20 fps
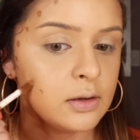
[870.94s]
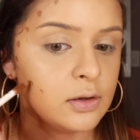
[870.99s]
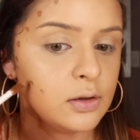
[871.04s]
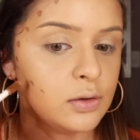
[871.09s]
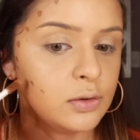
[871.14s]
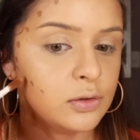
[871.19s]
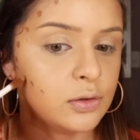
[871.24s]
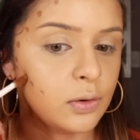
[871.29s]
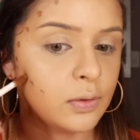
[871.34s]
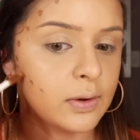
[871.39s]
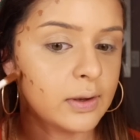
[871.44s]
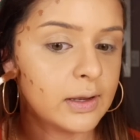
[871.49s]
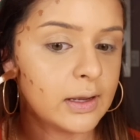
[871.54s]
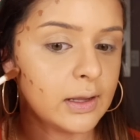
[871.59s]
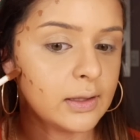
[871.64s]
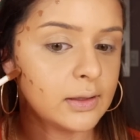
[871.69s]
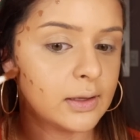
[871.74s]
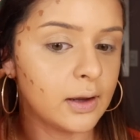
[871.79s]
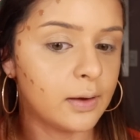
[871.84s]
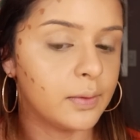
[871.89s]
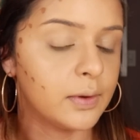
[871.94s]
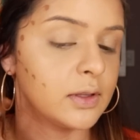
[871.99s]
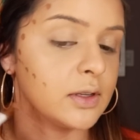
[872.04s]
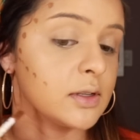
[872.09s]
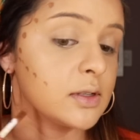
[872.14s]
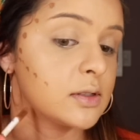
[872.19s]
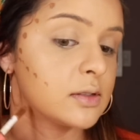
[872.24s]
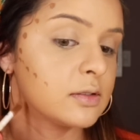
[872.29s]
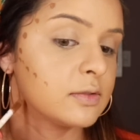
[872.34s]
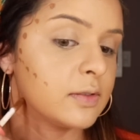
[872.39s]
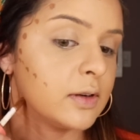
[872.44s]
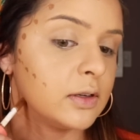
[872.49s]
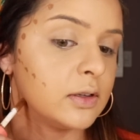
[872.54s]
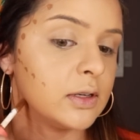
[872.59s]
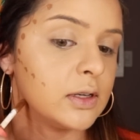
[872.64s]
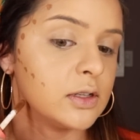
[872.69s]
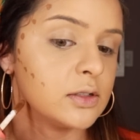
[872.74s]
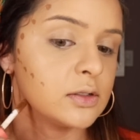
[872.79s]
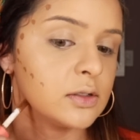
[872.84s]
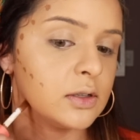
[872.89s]
You don't get that with this
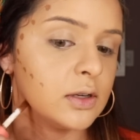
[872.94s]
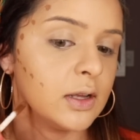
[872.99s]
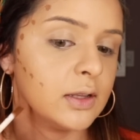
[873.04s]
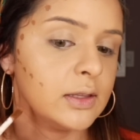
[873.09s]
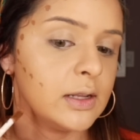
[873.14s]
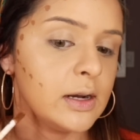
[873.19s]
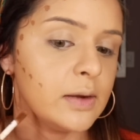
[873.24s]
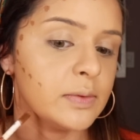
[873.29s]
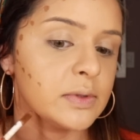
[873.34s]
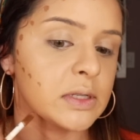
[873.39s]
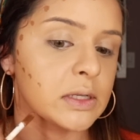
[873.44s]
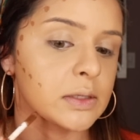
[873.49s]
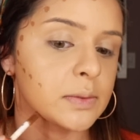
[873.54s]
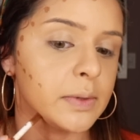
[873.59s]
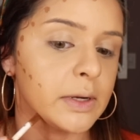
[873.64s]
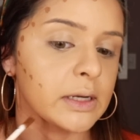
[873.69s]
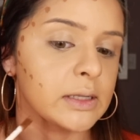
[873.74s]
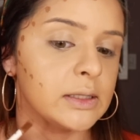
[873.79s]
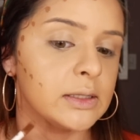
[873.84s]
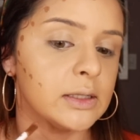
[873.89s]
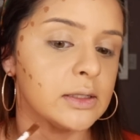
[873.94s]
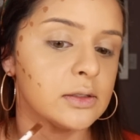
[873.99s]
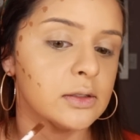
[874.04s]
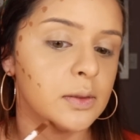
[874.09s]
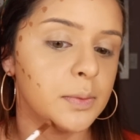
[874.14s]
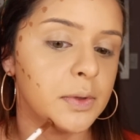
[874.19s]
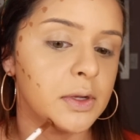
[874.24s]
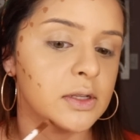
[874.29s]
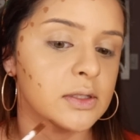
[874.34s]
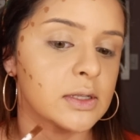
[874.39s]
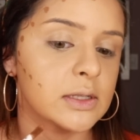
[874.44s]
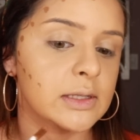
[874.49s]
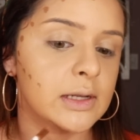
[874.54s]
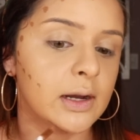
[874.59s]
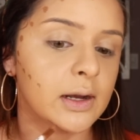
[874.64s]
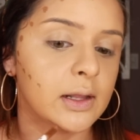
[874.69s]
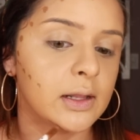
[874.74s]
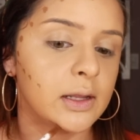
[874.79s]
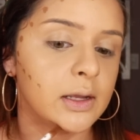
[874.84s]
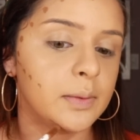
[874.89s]
foundation. Not that I was expecting it to because it's
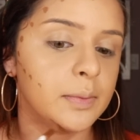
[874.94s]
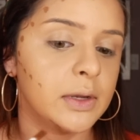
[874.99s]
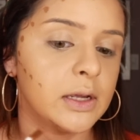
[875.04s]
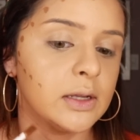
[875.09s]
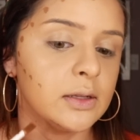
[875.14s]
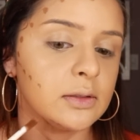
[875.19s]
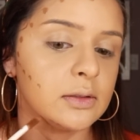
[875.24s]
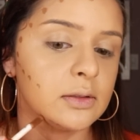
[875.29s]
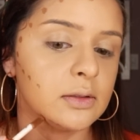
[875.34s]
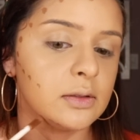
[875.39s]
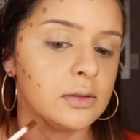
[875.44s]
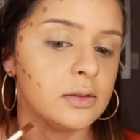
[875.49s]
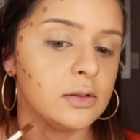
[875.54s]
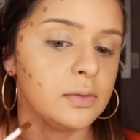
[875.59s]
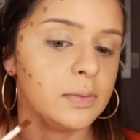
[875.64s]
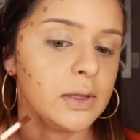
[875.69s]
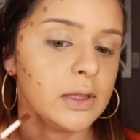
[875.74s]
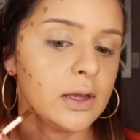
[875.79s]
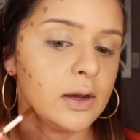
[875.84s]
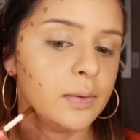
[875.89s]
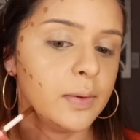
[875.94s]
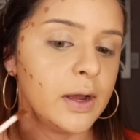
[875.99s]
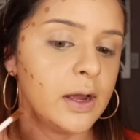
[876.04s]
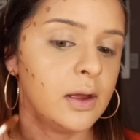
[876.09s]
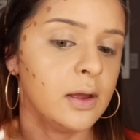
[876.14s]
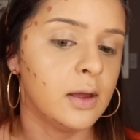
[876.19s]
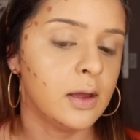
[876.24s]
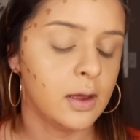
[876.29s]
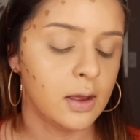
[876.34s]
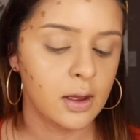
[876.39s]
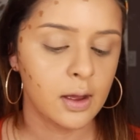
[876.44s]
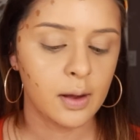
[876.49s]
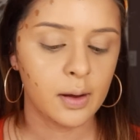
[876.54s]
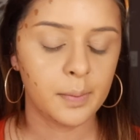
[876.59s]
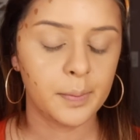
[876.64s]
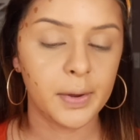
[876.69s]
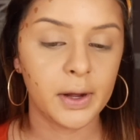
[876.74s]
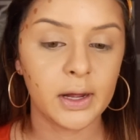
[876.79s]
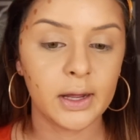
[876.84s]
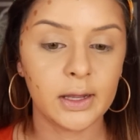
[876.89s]
not claiming it to be that way,
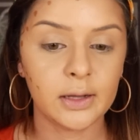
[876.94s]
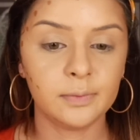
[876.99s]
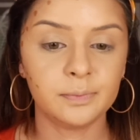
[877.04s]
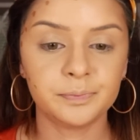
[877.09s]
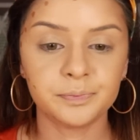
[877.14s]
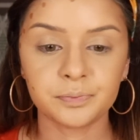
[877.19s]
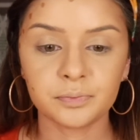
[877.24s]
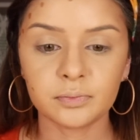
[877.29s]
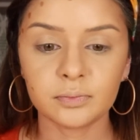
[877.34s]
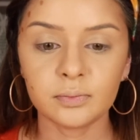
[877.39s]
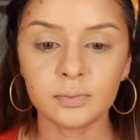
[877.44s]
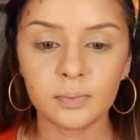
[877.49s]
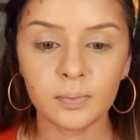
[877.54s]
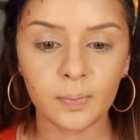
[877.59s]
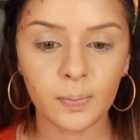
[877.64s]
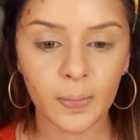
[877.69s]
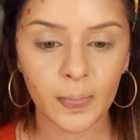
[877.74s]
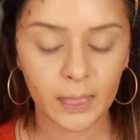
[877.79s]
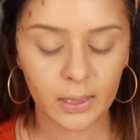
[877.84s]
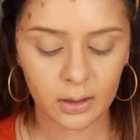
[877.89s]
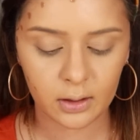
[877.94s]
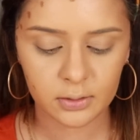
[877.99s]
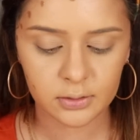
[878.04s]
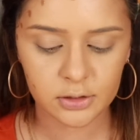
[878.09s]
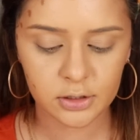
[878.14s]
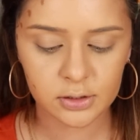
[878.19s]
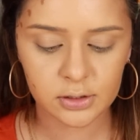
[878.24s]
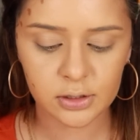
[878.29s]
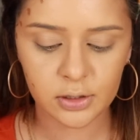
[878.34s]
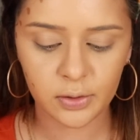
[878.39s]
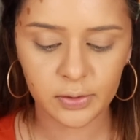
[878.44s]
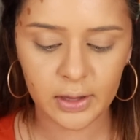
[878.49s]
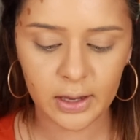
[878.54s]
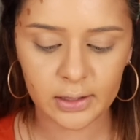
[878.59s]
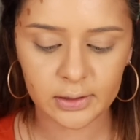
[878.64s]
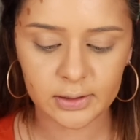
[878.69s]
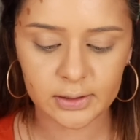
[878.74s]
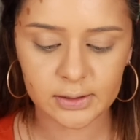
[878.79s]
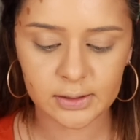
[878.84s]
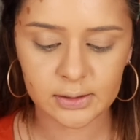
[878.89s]
but just know
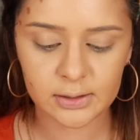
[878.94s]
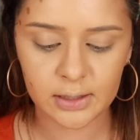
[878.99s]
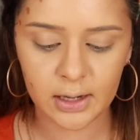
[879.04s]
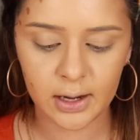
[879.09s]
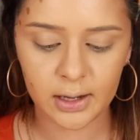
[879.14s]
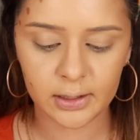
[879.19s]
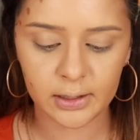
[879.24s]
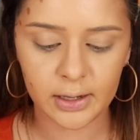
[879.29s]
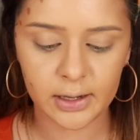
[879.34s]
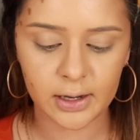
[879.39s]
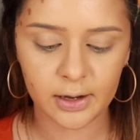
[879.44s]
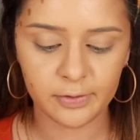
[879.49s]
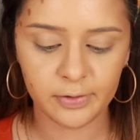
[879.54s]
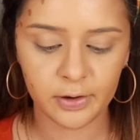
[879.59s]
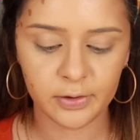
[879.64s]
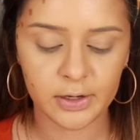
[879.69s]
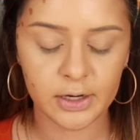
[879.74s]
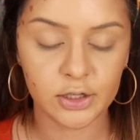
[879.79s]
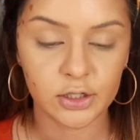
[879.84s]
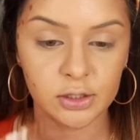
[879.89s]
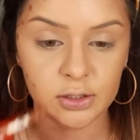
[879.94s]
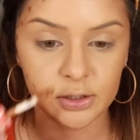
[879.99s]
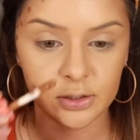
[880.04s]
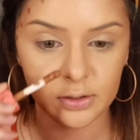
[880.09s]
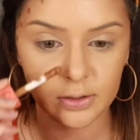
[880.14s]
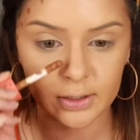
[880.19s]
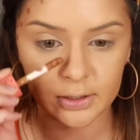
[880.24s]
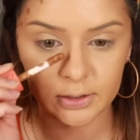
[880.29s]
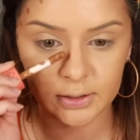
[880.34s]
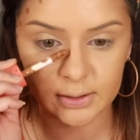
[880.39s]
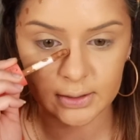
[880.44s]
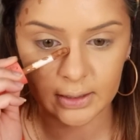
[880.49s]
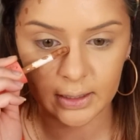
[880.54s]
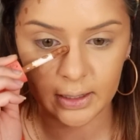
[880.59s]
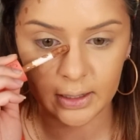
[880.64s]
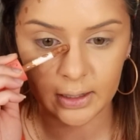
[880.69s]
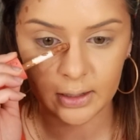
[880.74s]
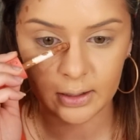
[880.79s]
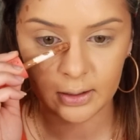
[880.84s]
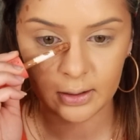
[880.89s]
that this is not like a foundation you can just
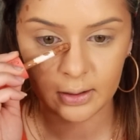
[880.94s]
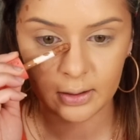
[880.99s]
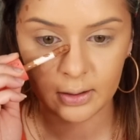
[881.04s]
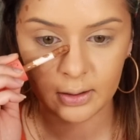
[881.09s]
like,